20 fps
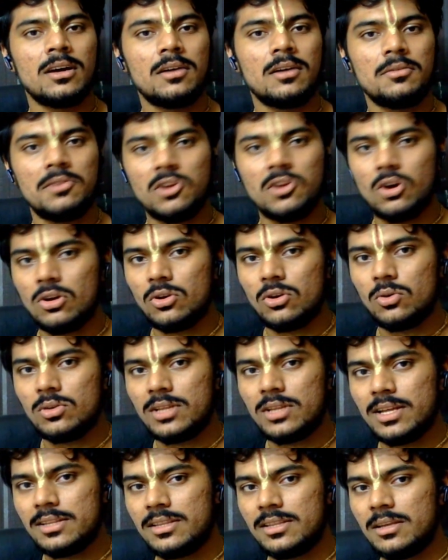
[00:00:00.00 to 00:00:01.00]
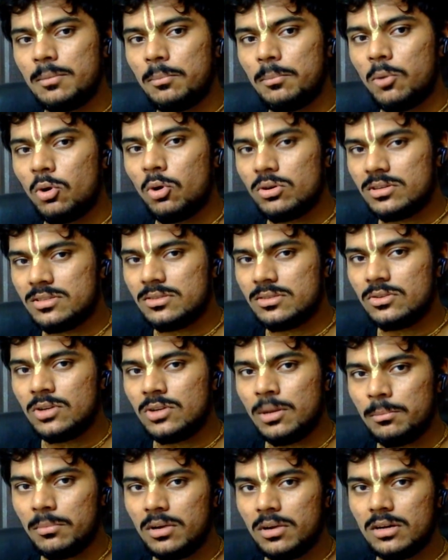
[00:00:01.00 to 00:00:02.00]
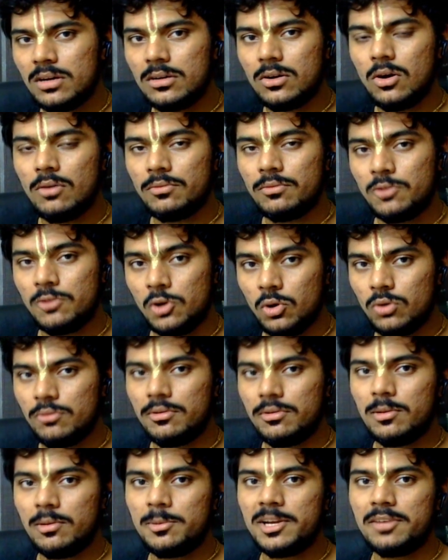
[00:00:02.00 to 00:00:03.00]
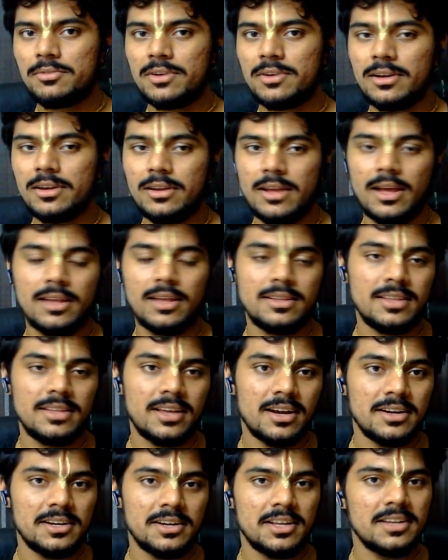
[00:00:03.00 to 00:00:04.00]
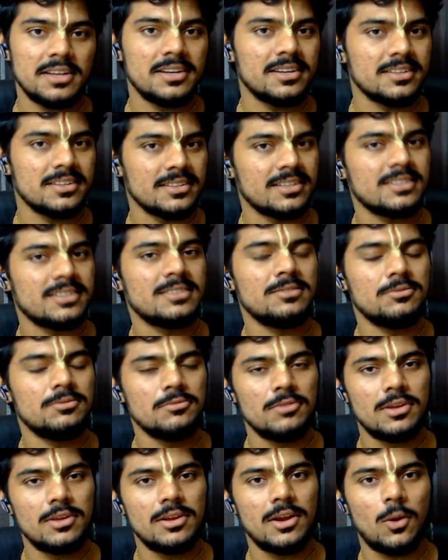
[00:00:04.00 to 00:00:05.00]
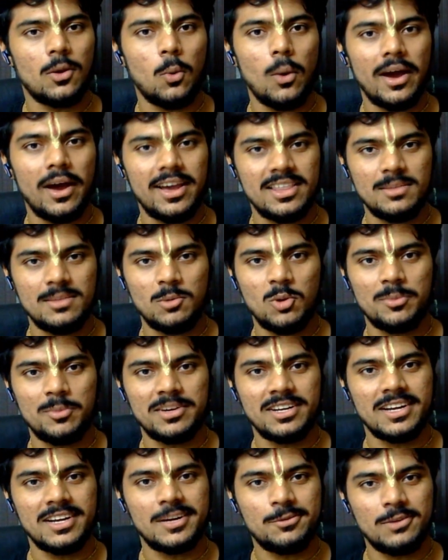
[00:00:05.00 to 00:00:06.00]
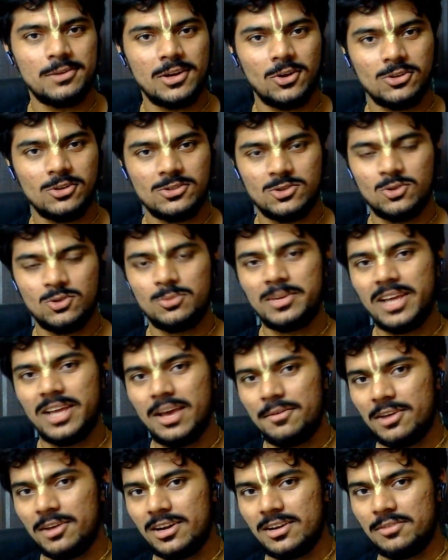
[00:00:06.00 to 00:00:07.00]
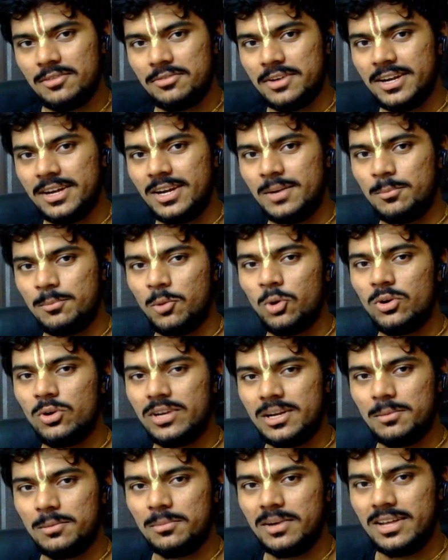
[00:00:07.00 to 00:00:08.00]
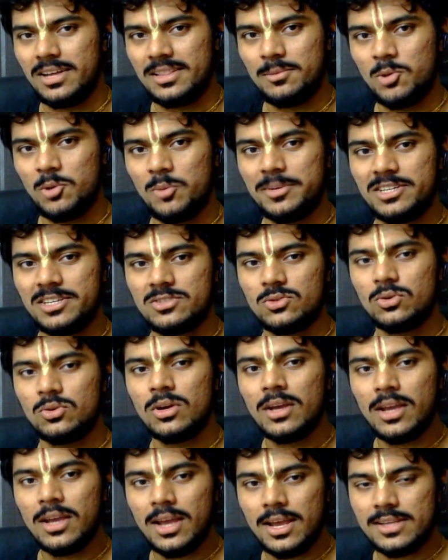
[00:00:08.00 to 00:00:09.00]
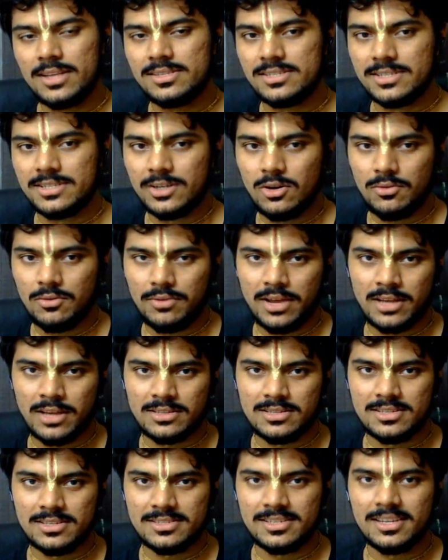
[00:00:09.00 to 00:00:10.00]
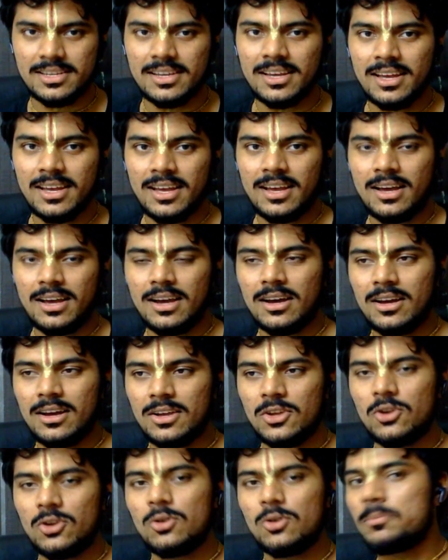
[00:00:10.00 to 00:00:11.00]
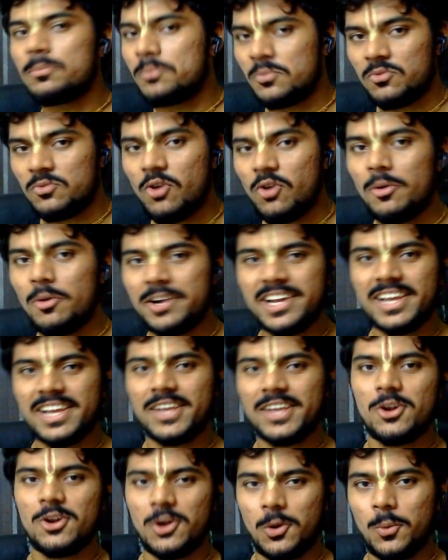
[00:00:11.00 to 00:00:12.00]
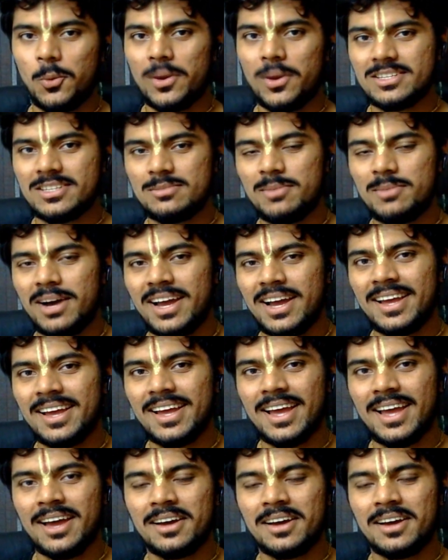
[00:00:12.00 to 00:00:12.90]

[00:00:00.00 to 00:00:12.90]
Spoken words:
we all know that the port number of node will be different, and the container that we require at the moment, it will also be having a different port number at the moment. So instead of accessing forwarding your request by